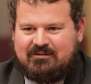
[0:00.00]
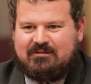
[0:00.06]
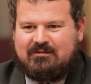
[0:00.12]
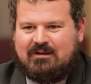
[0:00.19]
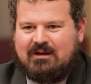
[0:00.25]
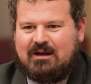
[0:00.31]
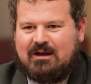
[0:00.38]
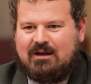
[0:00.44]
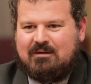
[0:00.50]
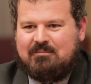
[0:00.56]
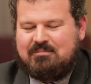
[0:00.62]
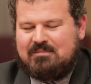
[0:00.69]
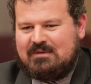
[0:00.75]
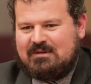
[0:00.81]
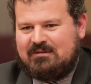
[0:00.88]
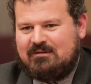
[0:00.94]
since
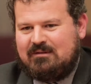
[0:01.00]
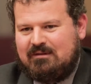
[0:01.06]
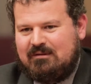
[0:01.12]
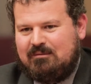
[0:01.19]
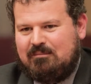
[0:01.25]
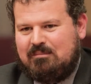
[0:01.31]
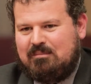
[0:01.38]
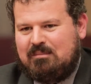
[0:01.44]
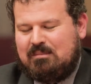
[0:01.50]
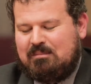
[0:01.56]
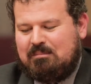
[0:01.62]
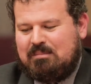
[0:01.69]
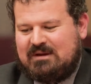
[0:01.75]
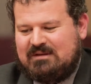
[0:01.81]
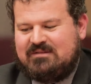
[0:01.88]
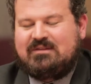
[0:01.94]

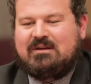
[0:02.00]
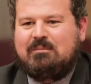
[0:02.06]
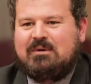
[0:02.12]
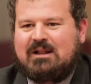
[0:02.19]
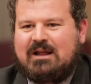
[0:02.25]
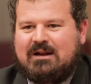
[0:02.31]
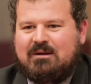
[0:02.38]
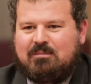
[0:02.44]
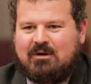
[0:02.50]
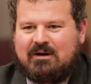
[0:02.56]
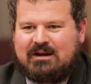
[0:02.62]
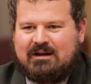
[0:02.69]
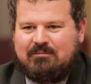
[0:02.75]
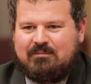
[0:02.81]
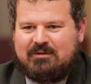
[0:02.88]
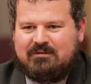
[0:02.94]
been
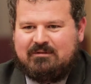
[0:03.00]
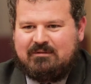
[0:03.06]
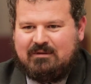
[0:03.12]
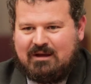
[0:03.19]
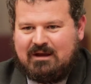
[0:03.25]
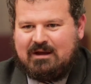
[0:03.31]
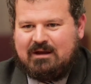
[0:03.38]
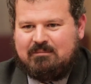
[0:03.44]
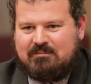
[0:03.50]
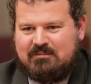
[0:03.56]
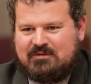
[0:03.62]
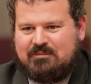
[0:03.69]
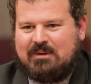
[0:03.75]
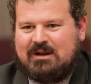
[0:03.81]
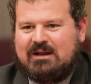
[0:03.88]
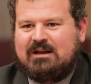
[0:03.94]
stimulated by government
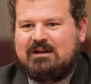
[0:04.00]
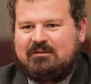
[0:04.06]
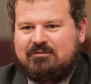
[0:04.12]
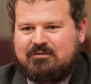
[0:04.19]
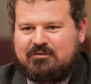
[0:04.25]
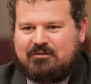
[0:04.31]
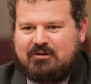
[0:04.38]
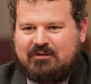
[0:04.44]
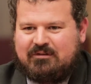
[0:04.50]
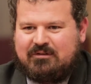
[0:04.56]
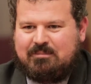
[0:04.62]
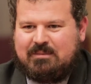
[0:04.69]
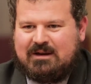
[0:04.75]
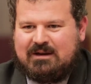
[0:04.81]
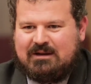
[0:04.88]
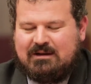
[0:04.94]
spending and
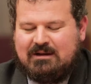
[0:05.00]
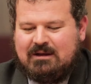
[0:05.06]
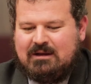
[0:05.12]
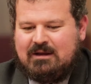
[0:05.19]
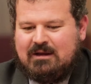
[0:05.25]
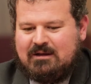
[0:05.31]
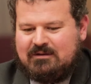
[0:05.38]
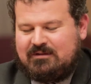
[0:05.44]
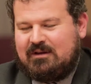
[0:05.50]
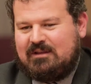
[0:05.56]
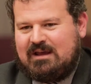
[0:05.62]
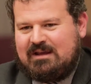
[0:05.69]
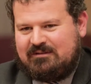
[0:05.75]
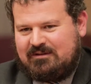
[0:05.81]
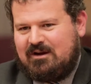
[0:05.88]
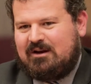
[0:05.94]
infrastructure spending,
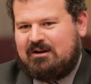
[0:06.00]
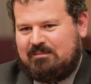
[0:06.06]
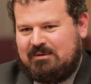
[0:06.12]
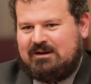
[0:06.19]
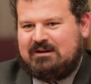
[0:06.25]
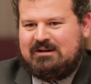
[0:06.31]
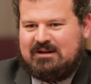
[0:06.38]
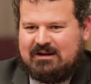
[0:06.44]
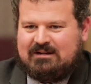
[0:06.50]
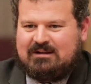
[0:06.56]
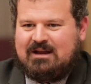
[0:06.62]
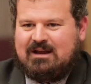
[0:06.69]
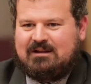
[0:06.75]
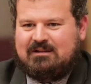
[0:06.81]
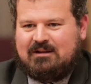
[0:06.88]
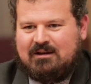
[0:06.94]
so that's kind of been
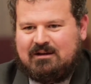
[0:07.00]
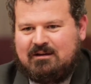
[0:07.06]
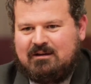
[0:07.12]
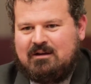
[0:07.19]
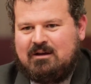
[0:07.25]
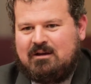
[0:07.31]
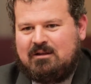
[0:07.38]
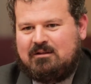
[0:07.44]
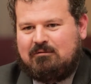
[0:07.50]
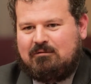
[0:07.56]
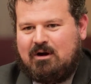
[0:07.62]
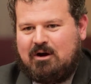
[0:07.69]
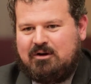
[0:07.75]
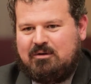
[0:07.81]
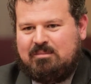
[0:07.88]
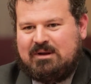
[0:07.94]
kicked down the
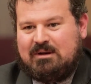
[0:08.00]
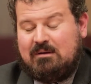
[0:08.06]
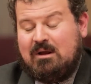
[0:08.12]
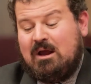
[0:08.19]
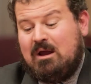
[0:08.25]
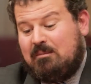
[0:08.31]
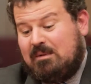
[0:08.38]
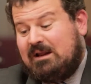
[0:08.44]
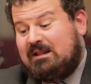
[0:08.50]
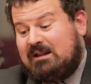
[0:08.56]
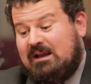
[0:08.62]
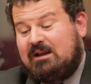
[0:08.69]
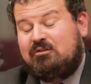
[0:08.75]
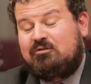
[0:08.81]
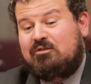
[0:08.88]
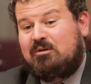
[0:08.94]
road a bit.
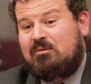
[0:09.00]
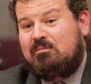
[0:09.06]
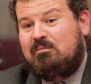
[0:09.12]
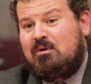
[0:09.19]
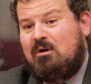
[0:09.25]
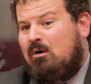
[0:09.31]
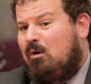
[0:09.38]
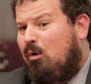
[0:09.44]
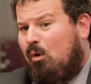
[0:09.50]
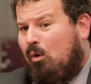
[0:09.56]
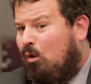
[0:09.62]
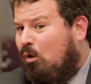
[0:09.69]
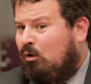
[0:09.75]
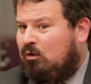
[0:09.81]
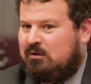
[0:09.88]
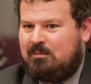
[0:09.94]
But in the interim,
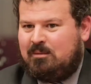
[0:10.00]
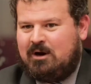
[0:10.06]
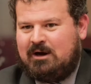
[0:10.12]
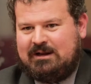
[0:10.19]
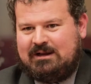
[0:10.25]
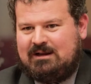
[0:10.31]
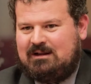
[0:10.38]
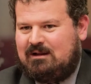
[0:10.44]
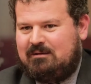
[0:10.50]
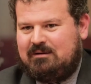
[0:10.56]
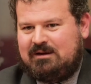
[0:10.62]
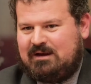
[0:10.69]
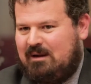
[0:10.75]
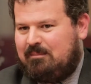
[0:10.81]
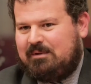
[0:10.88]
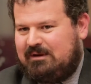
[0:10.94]
all the mining
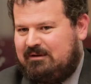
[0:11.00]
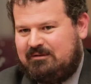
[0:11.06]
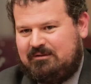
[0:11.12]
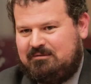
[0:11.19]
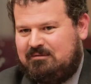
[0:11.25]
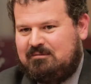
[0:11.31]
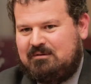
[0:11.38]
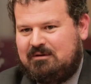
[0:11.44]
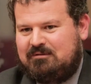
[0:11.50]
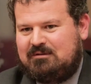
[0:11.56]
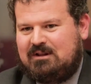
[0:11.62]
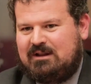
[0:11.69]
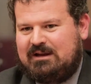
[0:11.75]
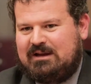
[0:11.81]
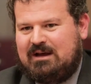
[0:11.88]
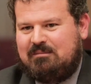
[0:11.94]
companies
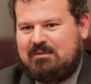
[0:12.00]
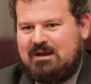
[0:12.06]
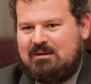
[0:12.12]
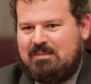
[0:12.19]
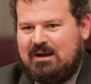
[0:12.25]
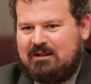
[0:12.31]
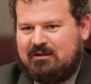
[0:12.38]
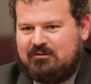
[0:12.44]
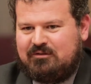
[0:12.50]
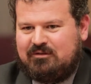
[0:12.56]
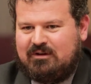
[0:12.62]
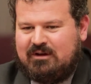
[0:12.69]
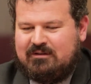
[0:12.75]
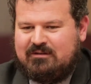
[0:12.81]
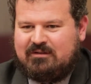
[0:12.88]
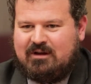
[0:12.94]
have cleaned up their
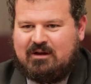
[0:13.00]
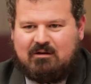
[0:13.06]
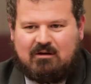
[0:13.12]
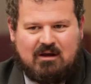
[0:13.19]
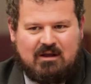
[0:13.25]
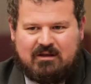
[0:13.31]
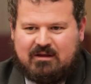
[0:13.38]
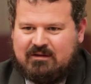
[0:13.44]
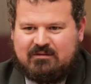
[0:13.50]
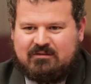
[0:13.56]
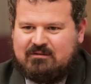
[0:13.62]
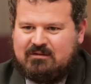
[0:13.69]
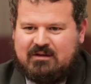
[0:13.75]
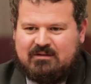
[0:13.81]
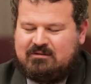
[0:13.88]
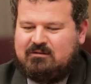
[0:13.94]
balance sheets, so
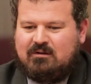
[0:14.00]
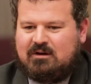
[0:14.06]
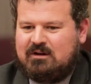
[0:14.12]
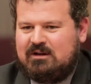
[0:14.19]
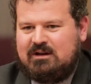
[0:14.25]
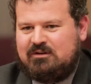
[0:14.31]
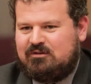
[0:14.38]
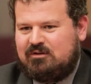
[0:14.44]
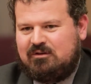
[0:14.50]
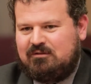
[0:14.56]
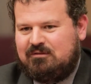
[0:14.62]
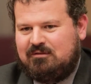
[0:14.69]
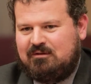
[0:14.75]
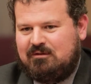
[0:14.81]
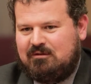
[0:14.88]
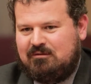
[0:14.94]
it's not an
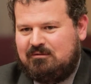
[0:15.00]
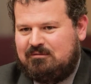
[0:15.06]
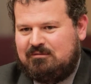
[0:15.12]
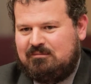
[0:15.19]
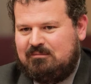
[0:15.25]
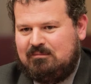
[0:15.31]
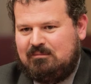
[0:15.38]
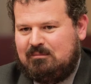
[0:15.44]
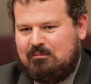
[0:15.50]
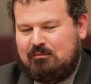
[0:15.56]
issue for